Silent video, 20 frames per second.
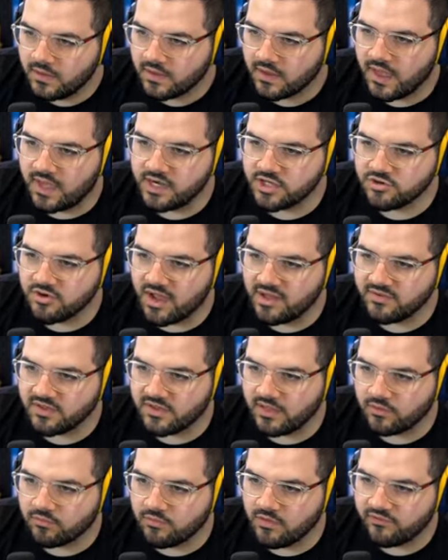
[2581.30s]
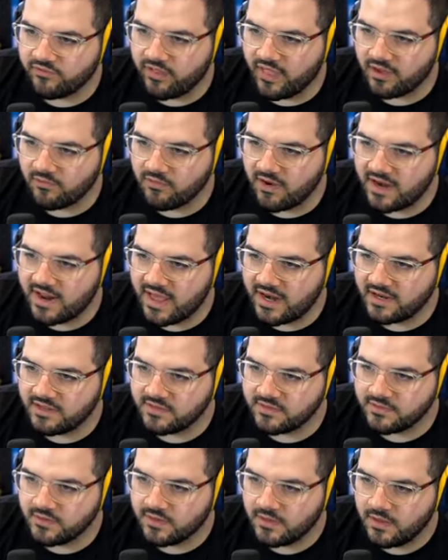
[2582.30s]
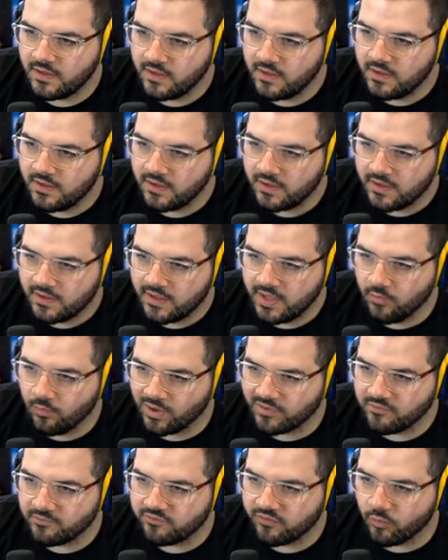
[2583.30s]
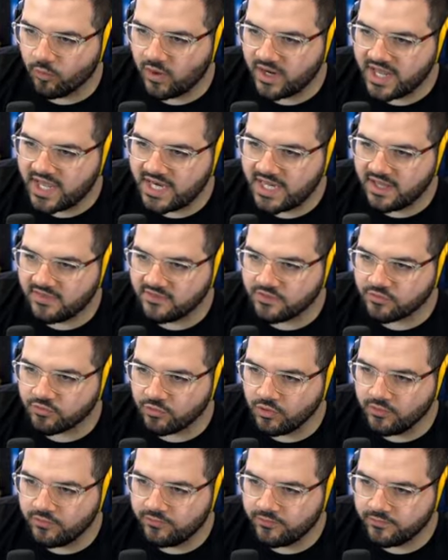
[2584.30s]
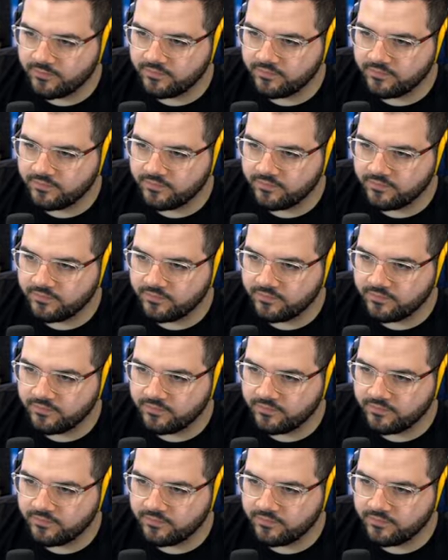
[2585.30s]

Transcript: Kind of driving, like flying right at us. Hit one of them for one eighty on this roof.